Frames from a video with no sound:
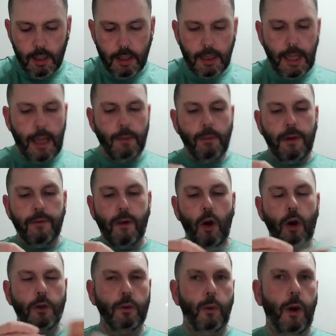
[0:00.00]
Then we've
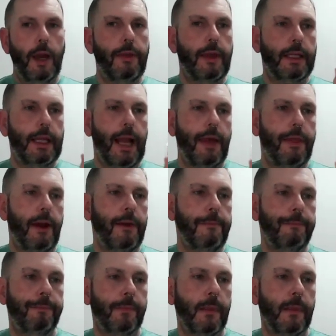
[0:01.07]
got Weathered Leather.